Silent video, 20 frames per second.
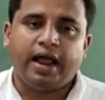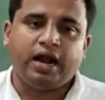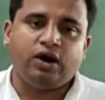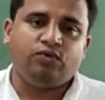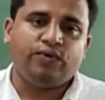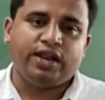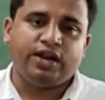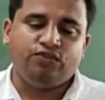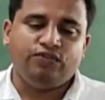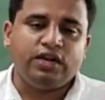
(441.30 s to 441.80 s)
and
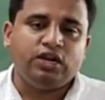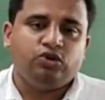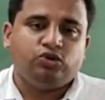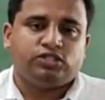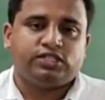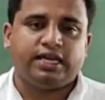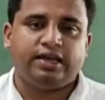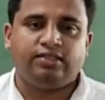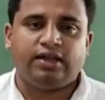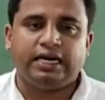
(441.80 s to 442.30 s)
when will you
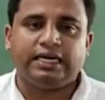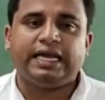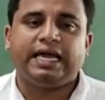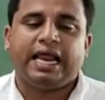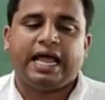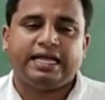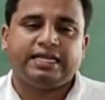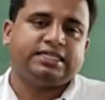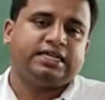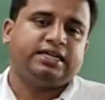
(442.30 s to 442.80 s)
say that an
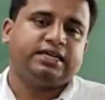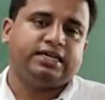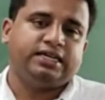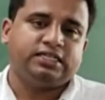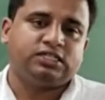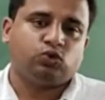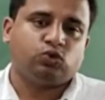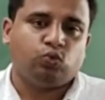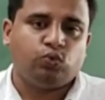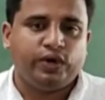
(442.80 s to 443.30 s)
acid
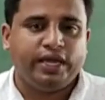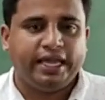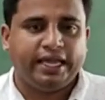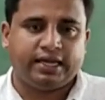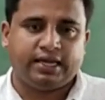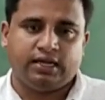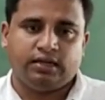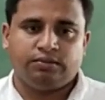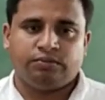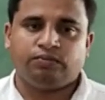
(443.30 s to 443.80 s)
is
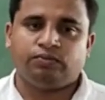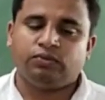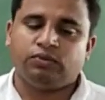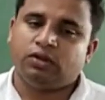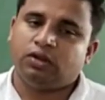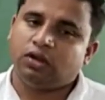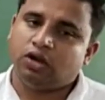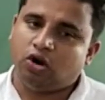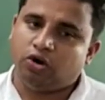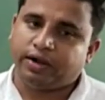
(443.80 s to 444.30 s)
weak?
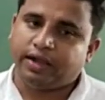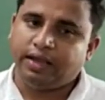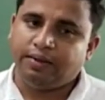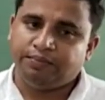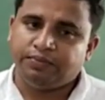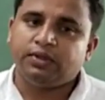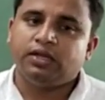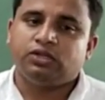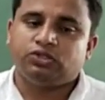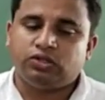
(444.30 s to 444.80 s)

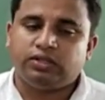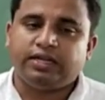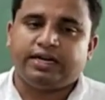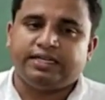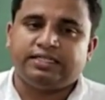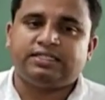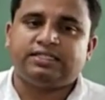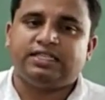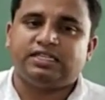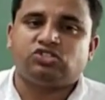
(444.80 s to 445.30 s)
Okay, so that
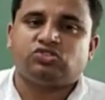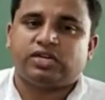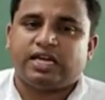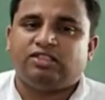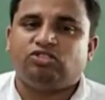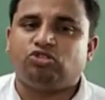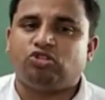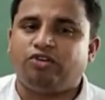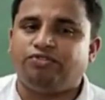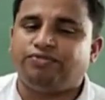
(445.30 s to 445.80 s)
is the
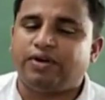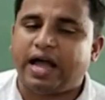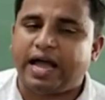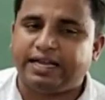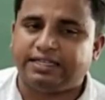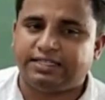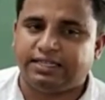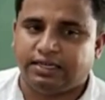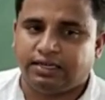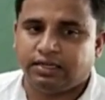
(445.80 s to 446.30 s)
strength of
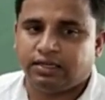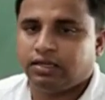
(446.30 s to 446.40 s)
acid.